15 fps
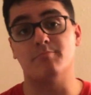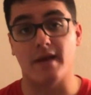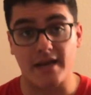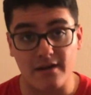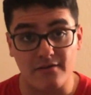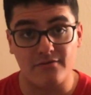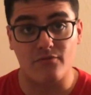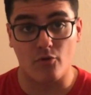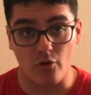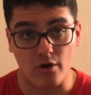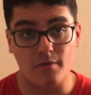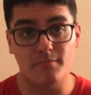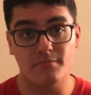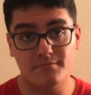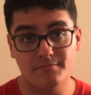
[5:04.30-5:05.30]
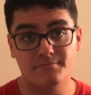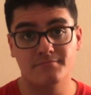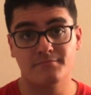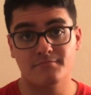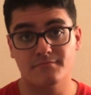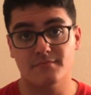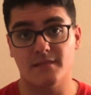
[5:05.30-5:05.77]
beta forum,
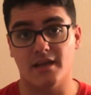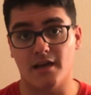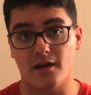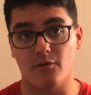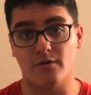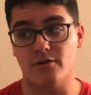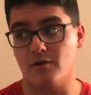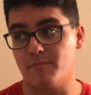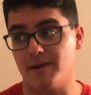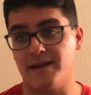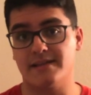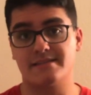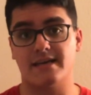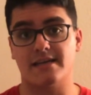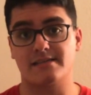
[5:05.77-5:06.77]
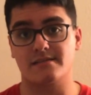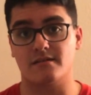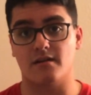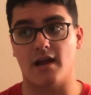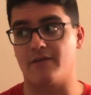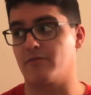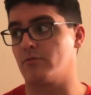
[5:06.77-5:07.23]
when you're a beta
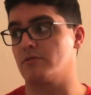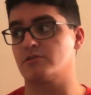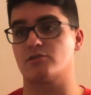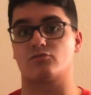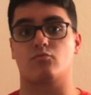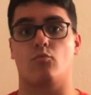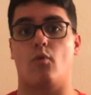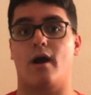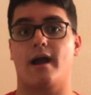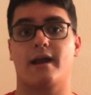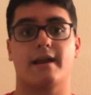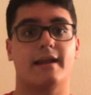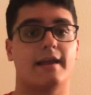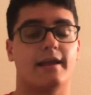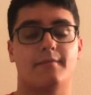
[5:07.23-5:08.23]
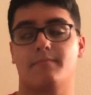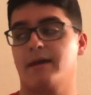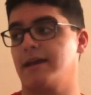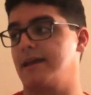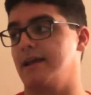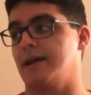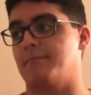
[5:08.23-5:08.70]
tester, everyone's just whining and
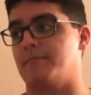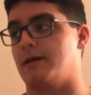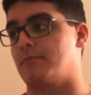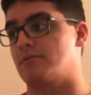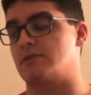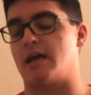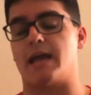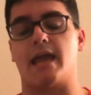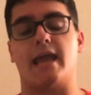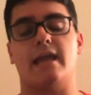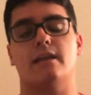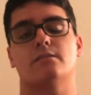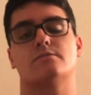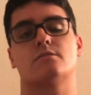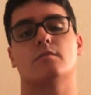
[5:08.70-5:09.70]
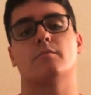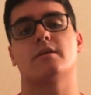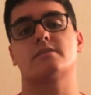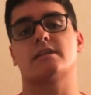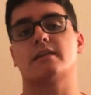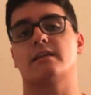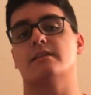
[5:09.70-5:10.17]
making up numbers. I hate it so
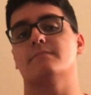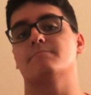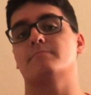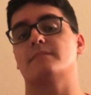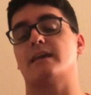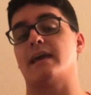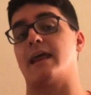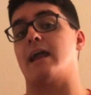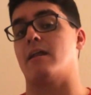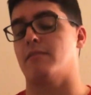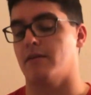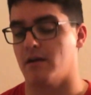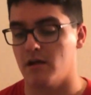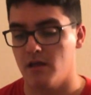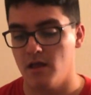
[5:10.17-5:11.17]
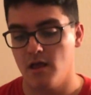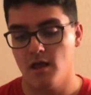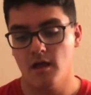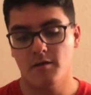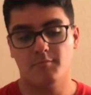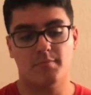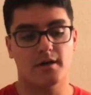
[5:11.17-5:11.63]
much. I need to get out of there.
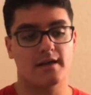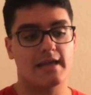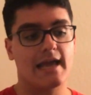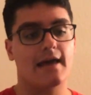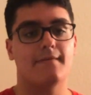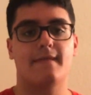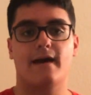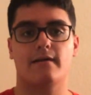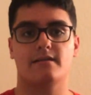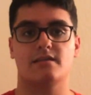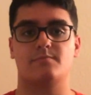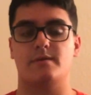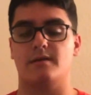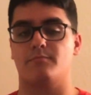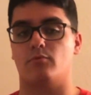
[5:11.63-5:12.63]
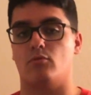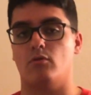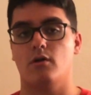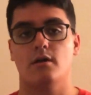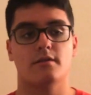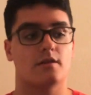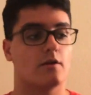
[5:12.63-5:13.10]
But yeah, now these
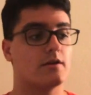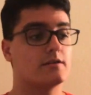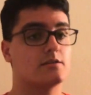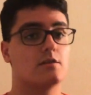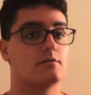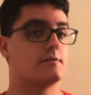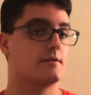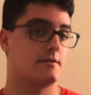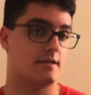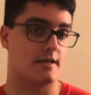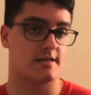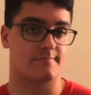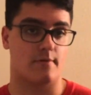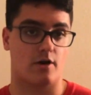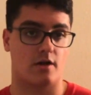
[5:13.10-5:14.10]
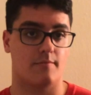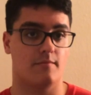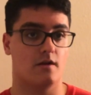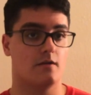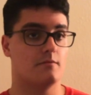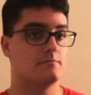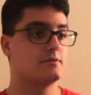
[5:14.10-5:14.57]
people, there is no such thing as market
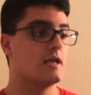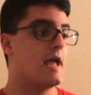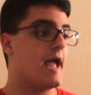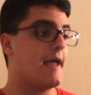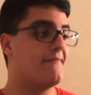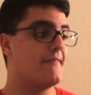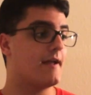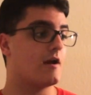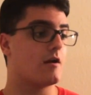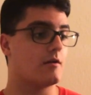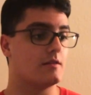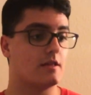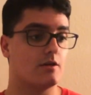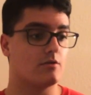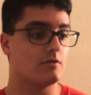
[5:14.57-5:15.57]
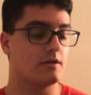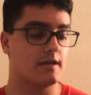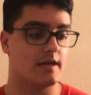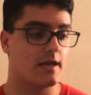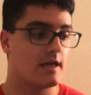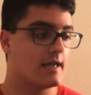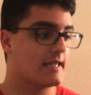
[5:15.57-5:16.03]
minimums, and they're
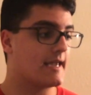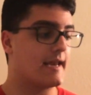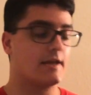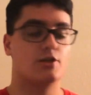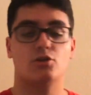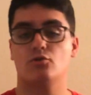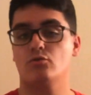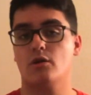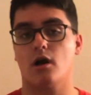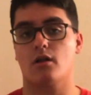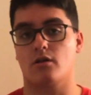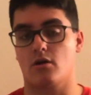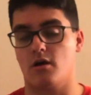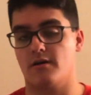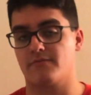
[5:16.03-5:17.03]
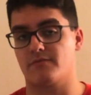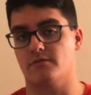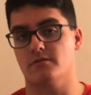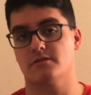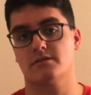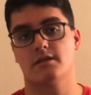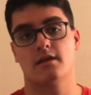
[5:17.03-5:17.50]
literally getting $2
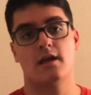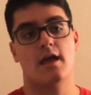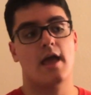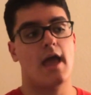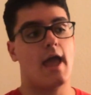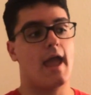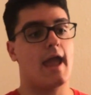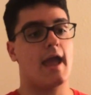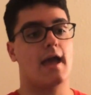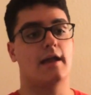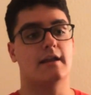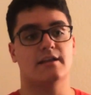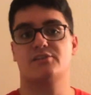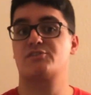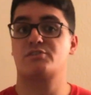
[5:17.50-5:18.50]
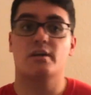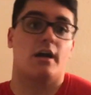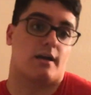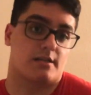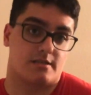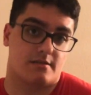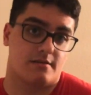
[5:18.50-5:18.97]
offers, and it
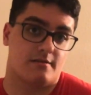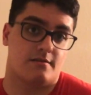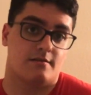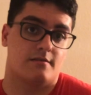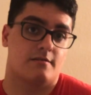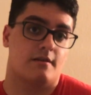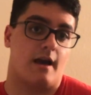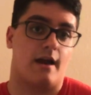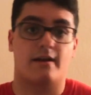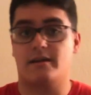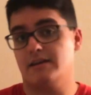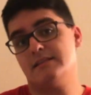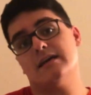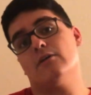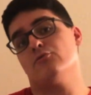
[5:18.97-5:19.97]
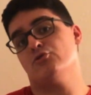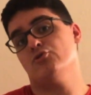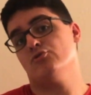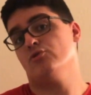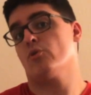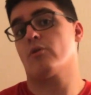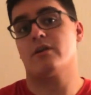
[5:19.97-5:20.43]
sucks. I don't need to tell you,
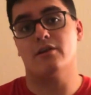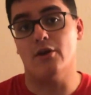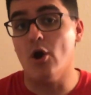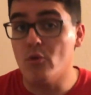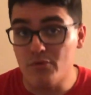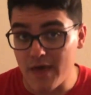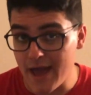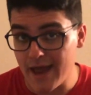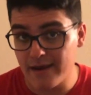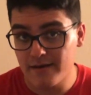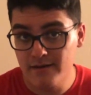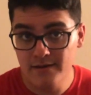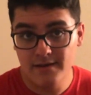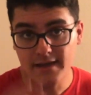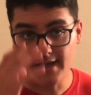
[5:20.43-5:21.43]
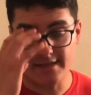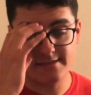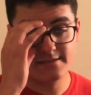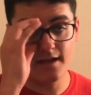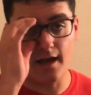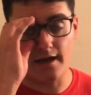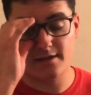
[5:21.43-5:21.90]
you already know that. It
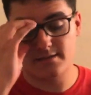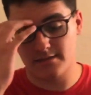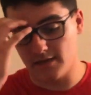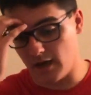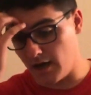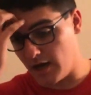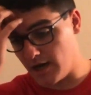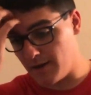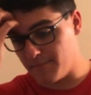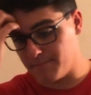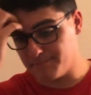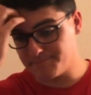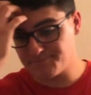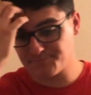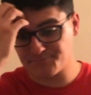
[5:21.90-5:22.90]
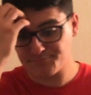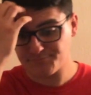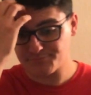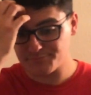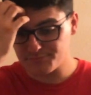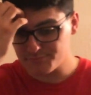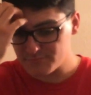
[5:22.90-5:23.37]
sucks.
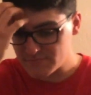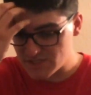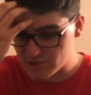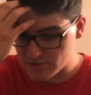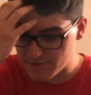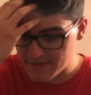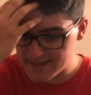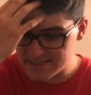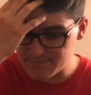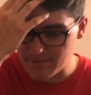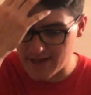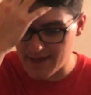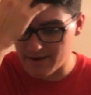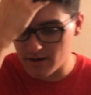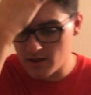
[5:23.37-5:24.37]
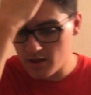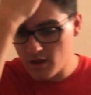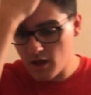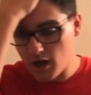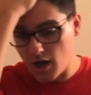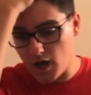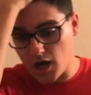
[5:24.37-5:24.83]
So that's bad.
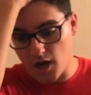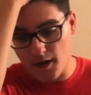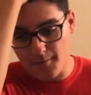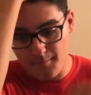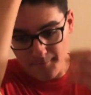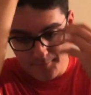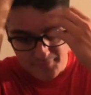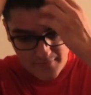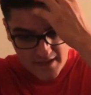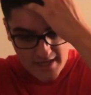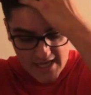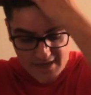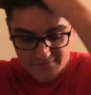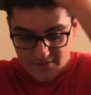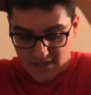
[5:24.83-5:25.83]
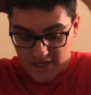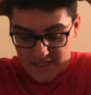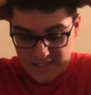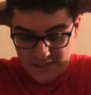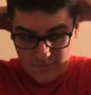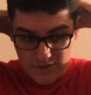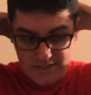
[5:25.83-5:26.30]
If the
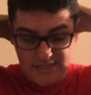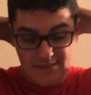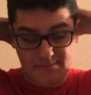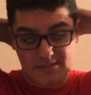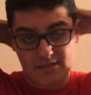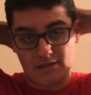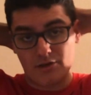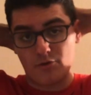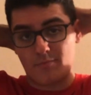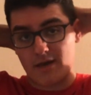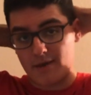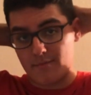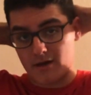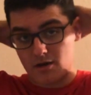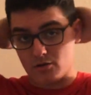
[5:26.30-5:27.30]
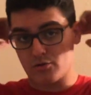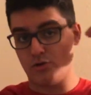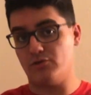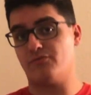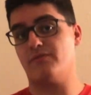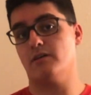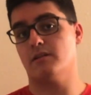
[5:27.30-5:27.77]
customer tips in the new pay model,
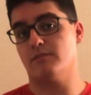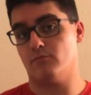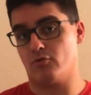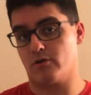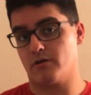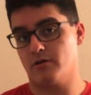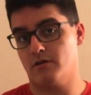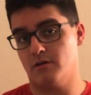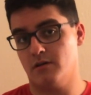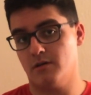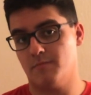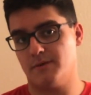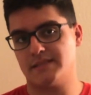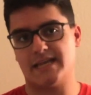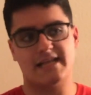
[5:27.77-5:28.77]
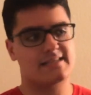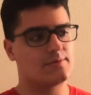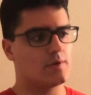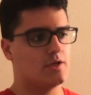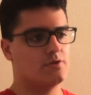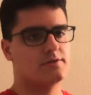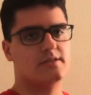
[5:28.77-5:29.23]
you feel it more, but that's
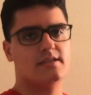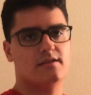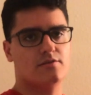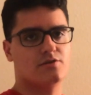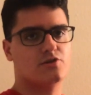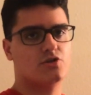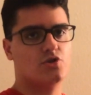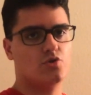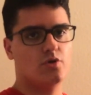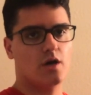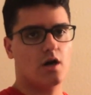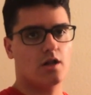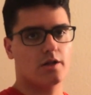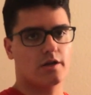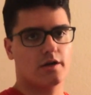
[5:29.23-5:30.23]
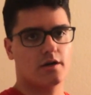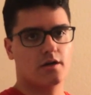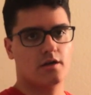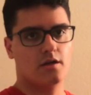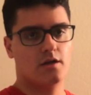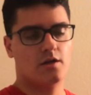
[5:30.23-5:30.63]
when you see those $2